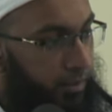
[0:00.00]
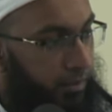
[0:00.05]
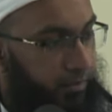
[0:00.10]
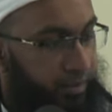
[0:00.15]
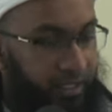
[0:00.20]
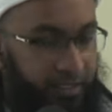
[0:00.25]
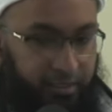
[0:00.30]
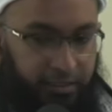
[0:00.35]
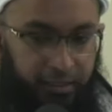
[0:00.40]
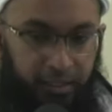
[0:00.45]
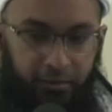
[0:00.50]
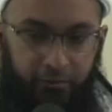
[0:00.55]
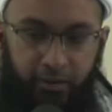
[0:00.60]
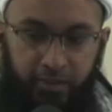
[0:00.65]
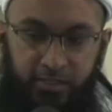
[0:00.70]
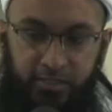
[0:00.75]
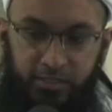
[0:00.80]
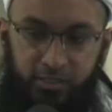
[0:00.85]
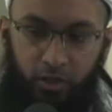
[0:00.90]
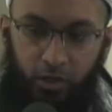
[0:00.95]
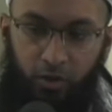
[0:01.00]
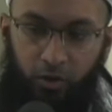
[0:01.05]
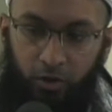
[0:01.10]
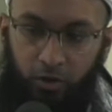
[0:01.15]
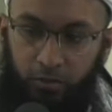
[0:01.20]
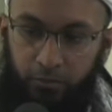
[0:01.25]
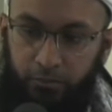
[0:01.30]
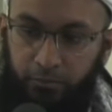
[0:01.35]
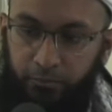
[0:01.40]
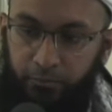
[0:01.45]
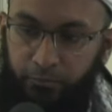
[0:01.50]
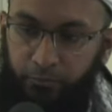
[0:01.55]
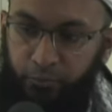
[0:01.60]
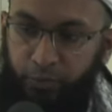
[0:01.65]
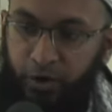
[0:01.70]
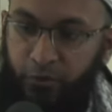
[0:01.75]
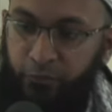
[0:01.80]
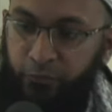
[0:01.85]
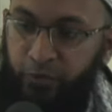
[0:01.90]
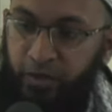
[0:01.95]
That there is no
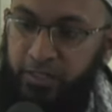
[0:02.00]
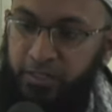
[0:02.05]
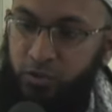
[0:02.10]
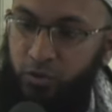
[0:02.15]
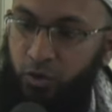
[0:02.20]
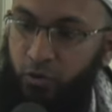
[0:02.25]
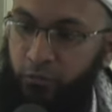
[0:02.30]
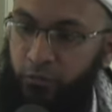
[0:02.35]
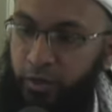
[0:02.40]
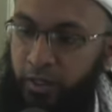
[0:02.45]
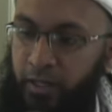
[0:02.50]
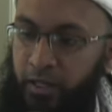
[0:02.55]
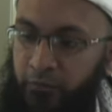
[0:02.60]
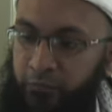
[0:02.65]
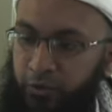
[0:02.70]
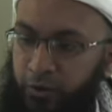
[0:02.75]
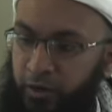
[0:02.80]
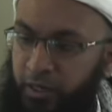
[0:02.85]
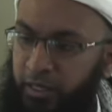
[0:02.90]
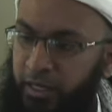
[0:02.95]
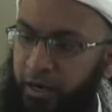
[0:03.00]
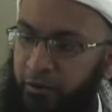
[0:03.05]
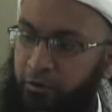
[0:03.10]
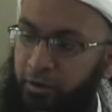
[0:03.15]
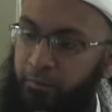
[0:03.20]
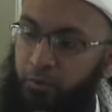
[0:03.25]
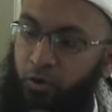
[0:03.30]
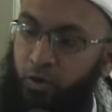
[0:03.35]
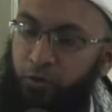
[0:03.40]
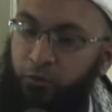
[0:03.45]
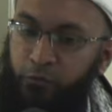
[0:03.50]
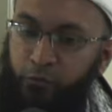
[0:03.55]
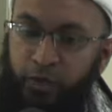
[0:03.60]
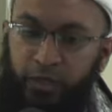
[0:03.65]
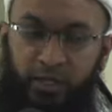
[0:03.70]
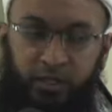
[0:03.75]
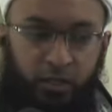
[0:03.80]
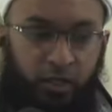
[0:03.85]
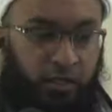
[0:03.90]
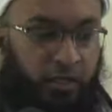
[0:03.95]
preference over an, for an Arab over
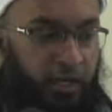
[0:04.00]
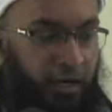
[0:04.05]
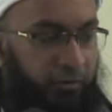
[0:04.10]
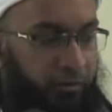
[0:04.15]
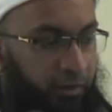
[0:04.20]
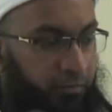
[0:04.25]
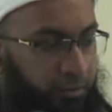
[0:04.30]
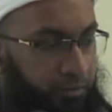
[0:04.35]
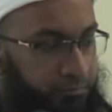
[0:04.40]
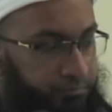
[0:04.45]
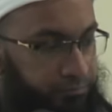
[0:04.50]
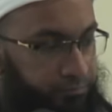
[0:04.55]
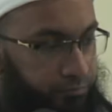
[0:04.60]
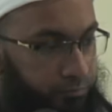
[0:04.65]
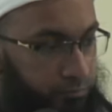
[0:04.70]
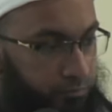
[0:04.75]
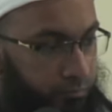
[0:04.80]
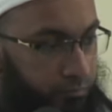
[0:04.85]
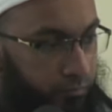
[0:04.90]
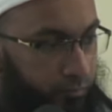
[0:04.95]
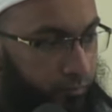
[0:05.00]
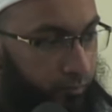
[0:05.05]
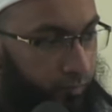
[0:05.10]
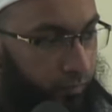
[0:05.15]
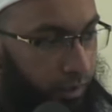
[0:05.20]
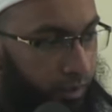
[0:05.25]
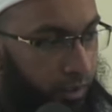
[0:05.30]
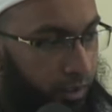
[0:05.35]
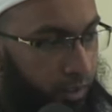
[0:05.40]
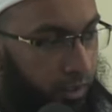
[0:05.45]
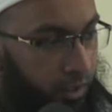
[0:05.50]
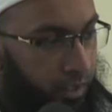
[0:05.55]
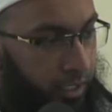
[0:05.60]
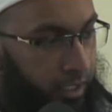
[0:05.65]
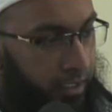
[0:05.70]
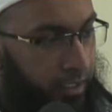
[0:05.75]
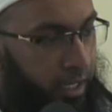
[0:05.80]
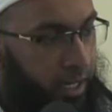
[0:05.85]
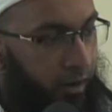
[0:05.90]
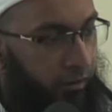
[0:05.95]
a non-Arab.
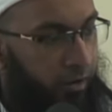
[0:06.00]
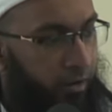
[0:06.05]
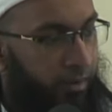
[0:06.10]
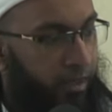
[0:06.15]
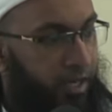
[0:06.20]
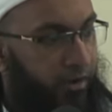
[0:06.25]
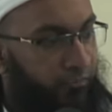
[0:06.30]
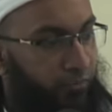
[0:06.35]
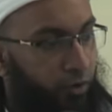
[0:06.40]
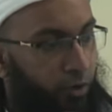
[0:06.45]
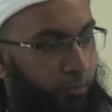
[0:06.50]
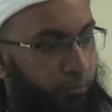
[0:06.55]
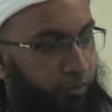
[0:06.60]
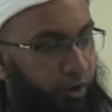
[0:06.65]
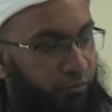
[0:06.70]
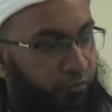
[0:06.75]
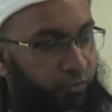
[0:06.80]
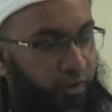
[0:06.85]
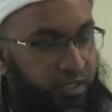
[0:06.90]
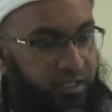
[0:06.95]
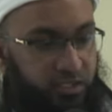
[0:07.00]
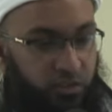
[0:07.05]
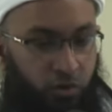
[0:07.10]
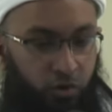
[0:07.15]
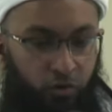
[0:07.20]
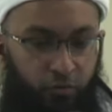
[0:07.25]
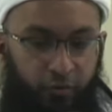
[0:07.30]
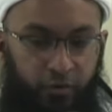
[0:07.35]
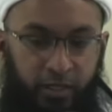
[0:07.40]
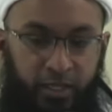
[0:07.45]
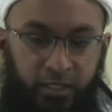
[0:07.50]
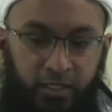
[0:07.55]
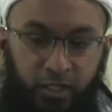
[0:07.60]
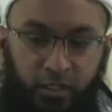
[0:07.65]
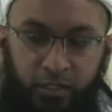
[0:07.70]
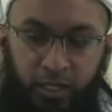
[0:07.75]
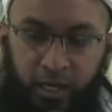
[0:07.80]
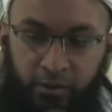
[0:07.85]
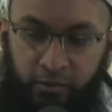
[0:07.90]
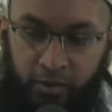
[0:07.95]
An Arab have no preference over a
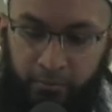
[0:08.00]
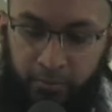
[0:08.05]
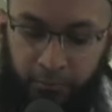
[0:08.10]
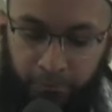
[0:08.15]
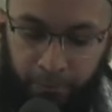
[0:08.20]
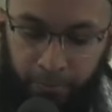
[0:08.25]
non-Arab.